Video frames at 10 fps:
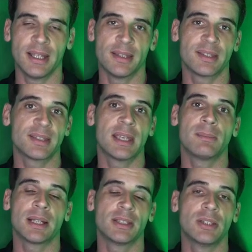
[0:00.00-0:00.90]
the same
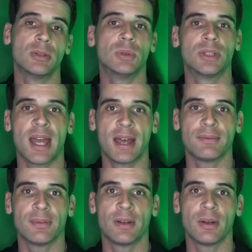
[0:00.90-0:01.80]
manner you would have
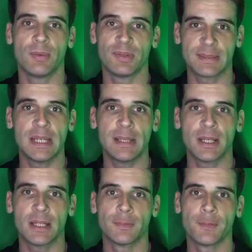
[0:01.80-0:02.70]
with SMEMA,